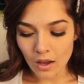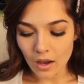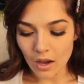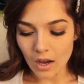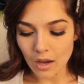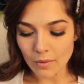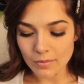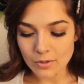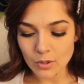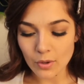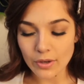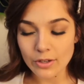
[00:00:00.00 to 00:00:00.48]

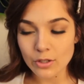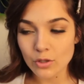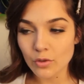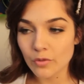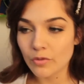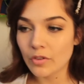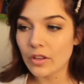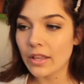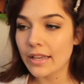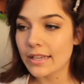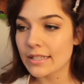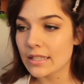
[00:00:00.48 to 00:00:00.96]
Um, so I do
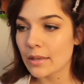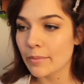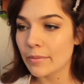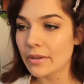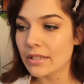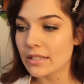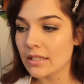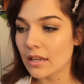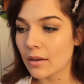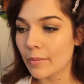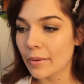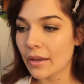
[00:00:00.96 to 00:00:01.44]
feel like
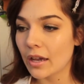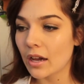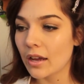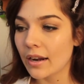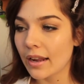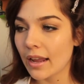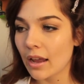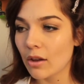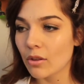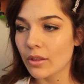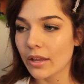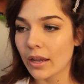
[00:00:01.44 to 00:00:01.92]
somebody's going to be
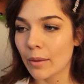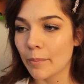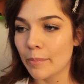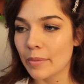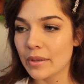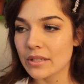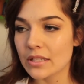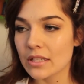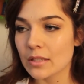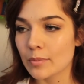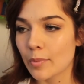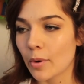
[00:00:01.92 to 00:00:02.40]
cutting out like a
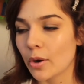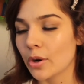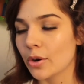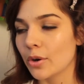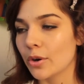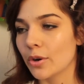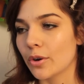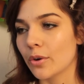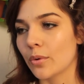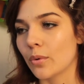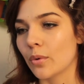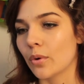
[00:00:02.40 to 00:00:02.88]
business
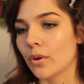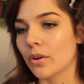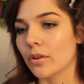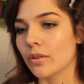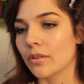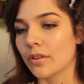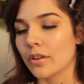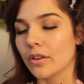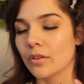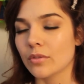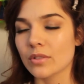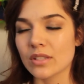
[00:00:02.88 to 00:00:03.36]
partner
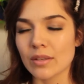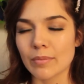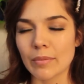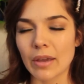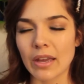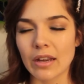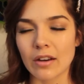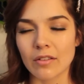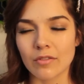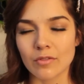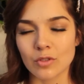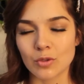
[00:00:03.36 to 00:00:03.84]
or, you know, some
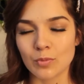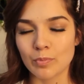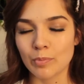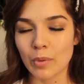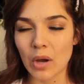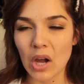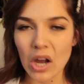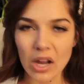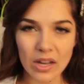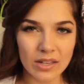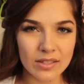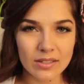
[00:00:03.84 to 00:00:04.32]
kind of
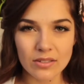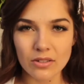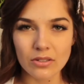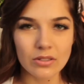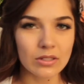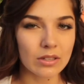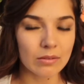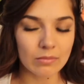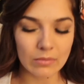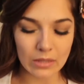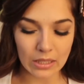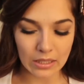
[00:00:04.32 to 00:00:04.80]
boss or
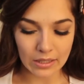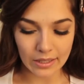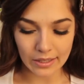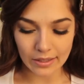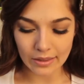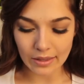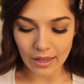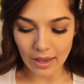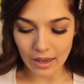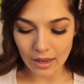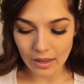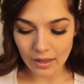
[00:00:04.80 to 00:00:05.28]
something
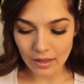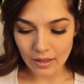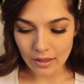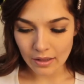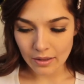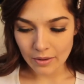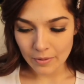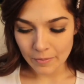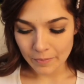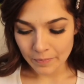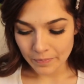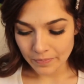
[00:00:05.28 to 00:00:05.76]
like that
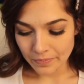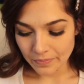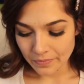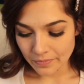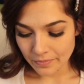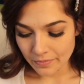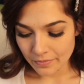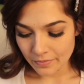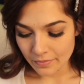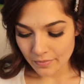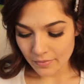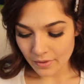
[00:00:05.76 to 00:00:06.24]

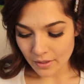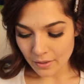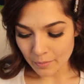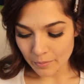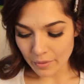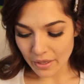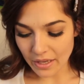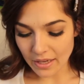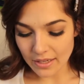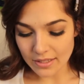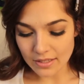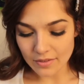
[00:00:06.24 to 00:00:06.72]

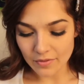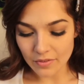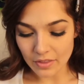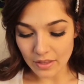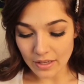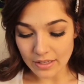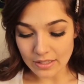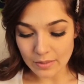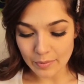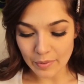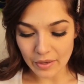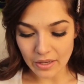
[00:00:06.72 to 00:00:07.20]
because of
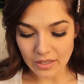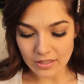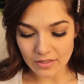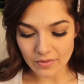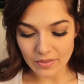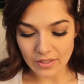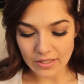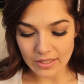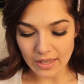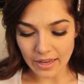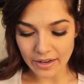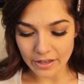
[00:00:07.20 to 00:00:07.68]
this, because
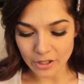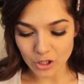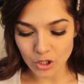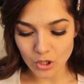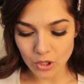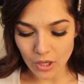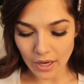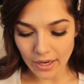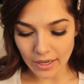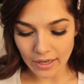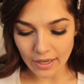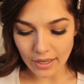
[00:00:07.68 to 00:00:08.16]
of this kind of
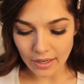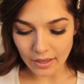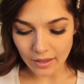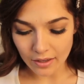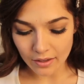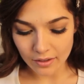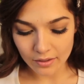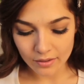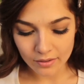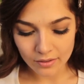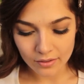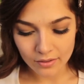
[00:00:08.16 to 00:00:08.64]

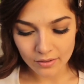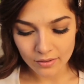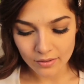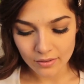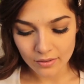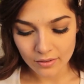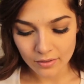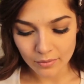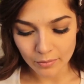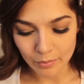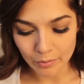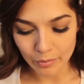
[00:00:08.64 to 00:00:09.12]
shady
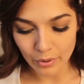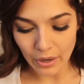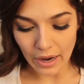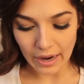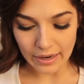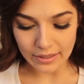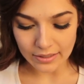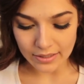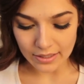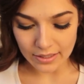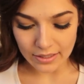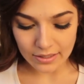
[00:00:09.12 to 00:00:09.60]

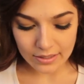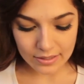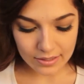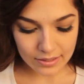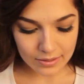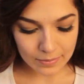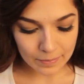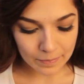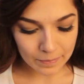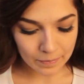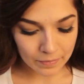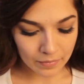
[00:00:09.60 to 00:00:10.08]

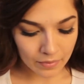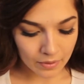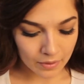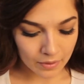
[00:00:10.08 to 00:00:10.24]
practice.